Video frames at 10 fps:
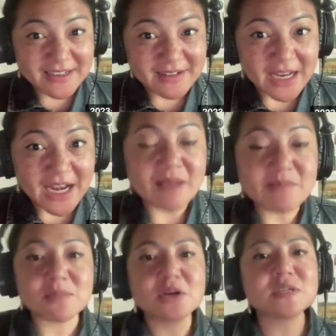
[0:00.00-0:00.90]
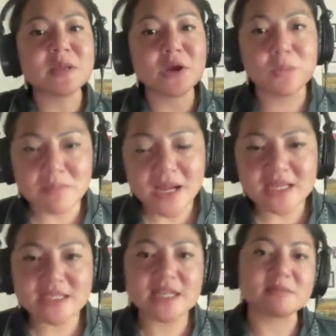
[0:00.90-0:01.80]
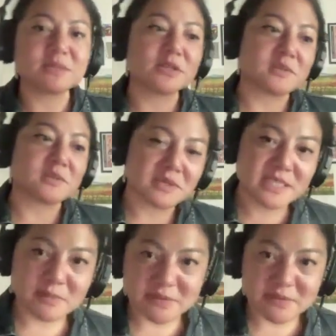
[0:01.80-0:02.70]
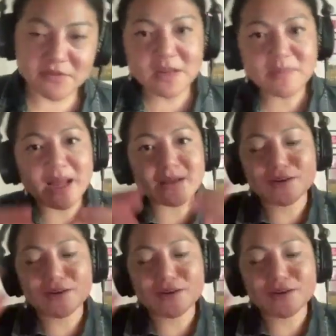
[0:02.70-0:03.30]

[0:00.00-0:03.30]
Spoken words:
Right? I'm supposed to be open-minded. I'm supposed to be receptive to feedback.